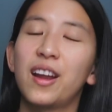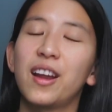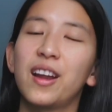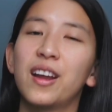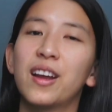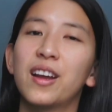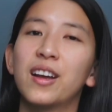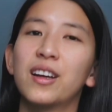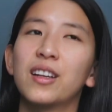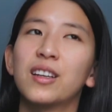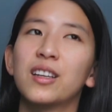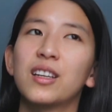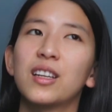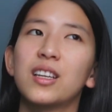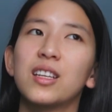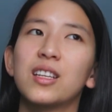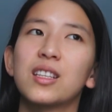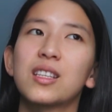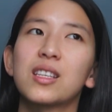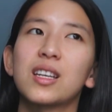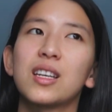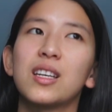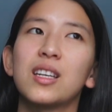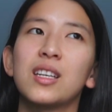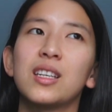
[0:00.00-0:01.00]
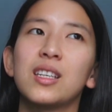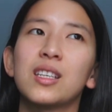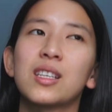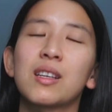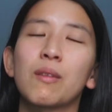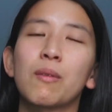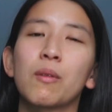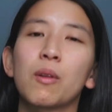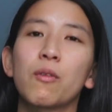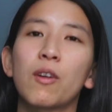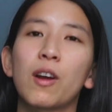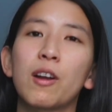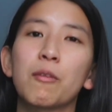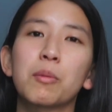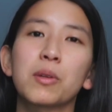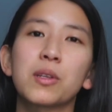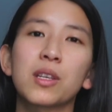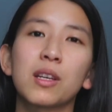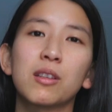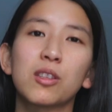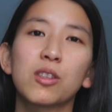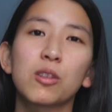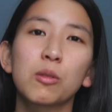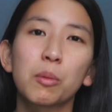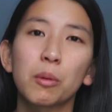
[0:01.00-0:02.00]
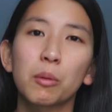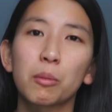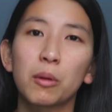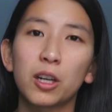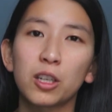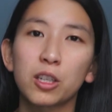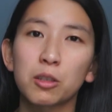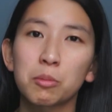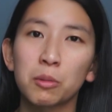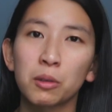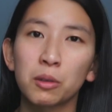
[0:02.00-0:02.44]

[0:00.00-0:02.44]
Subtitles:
and it's a 75% superwash